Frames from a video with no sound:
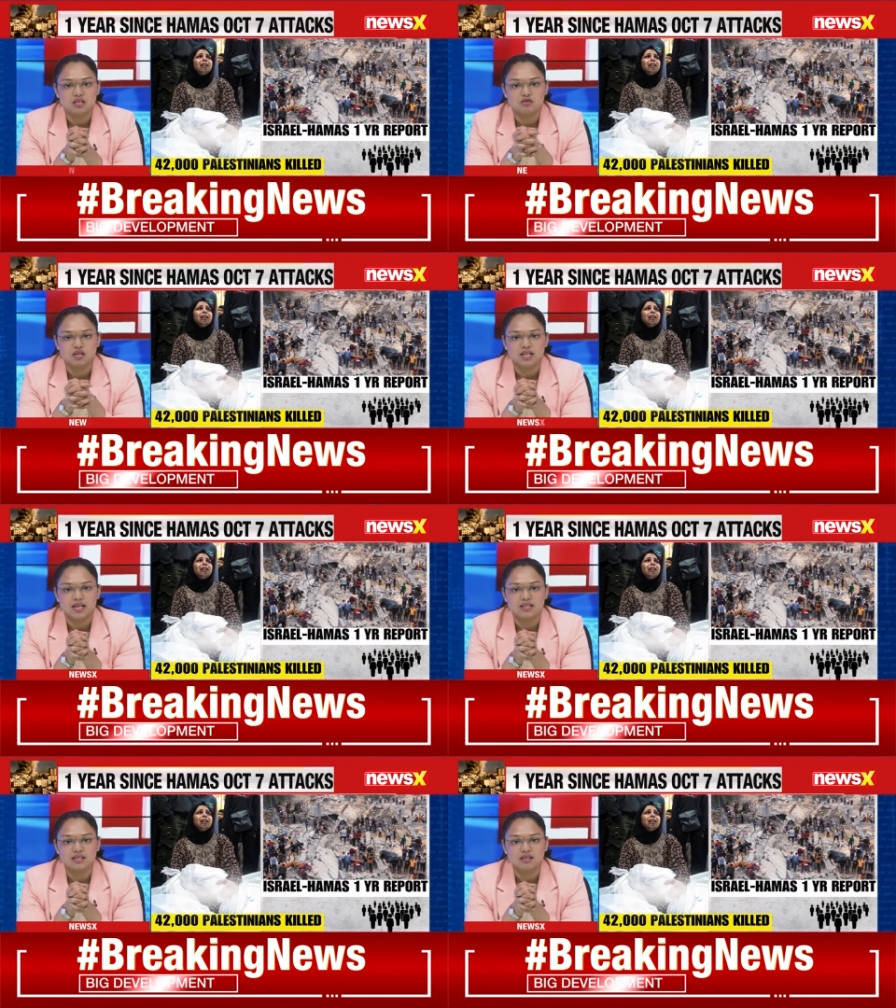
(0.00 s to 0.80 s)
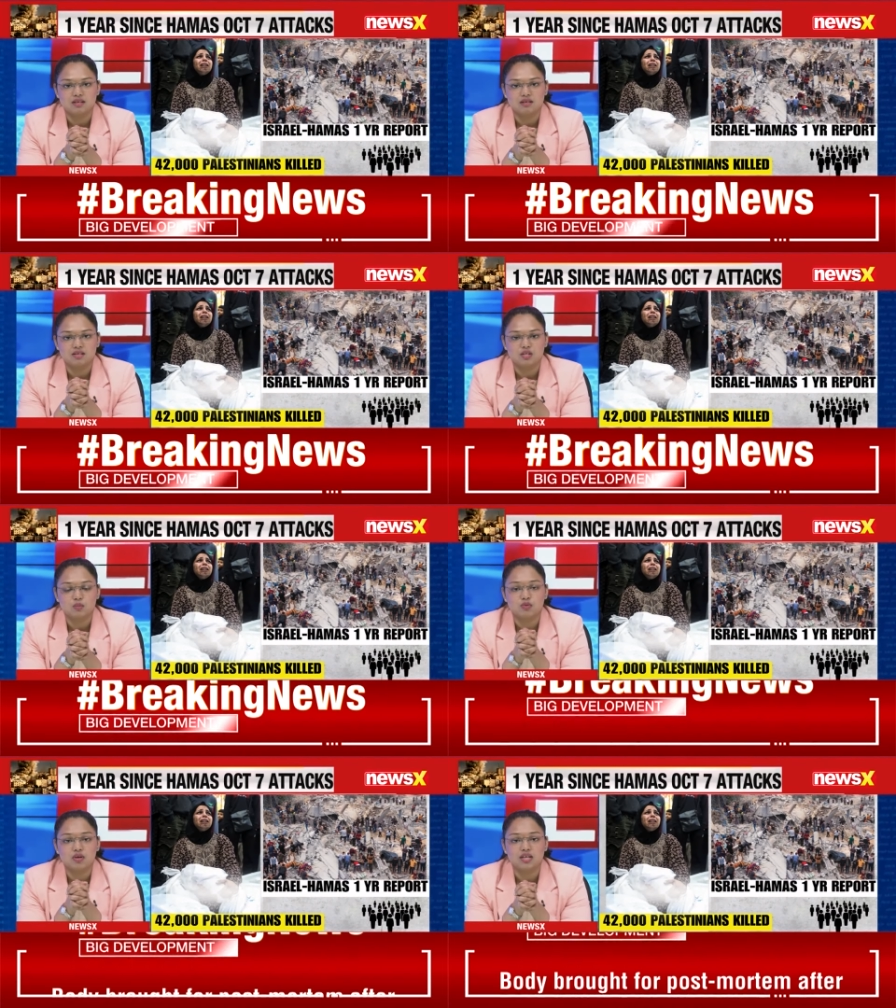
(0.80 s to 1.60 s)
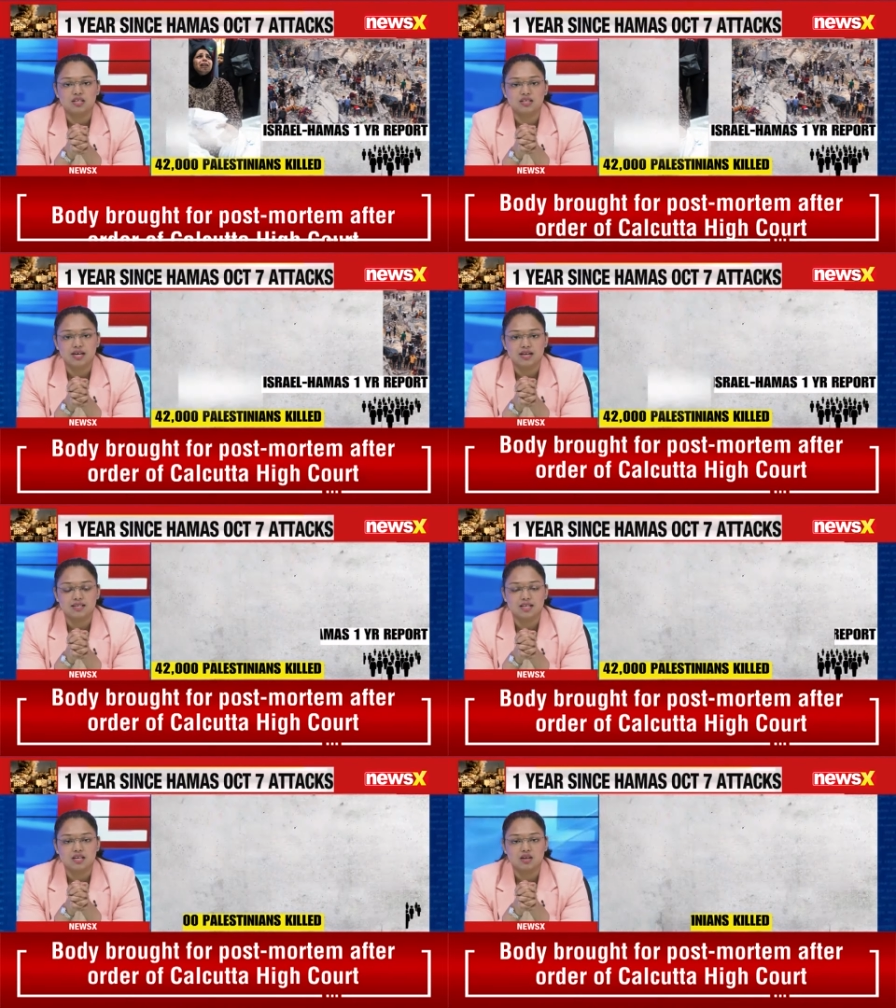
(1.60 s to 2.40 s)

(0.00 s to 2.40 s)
Israel has conducted sporadic attacks